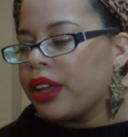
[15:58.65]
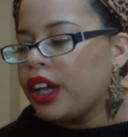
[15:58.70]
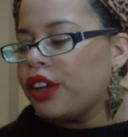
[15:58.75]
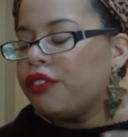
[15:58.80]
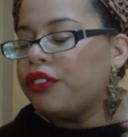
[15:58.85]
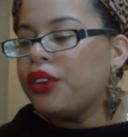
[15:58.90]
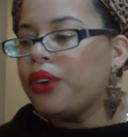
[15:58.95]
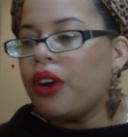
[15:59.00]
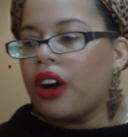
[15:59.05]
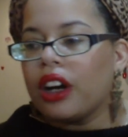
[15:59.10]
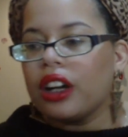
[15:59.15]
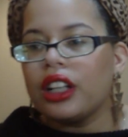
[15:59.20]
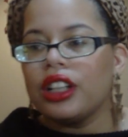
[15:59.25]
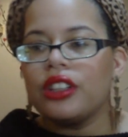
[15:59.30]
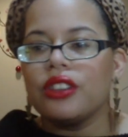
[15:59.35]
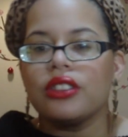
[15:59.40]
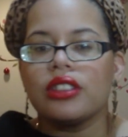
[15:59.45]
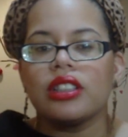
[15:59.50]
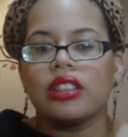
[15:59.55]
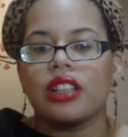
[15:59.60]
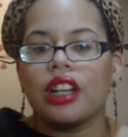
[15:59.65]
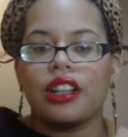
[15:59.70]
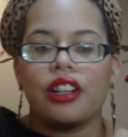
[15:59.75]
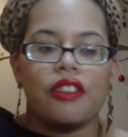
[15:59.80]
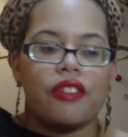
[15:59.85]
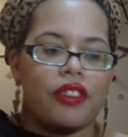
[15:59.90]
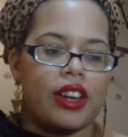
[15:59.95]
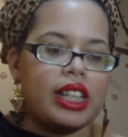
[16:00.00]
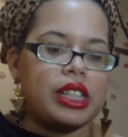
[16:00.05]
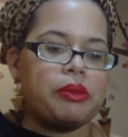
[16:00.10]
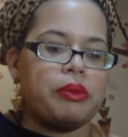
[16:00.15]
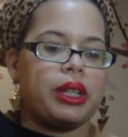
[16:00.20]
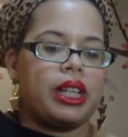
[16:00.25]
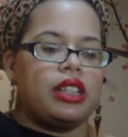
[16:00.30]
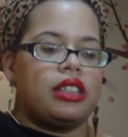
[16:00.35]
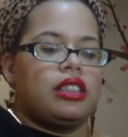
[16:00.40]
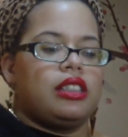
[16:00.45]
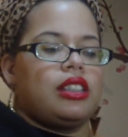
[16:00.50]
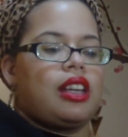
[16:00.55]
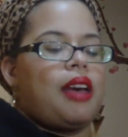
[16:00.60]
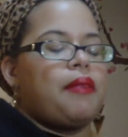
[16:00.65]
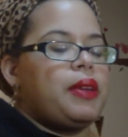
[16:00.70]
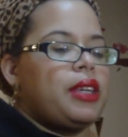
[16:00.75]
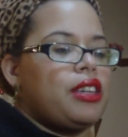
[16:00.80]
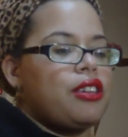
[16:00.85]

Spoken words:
If you are going to use this on your face, because, I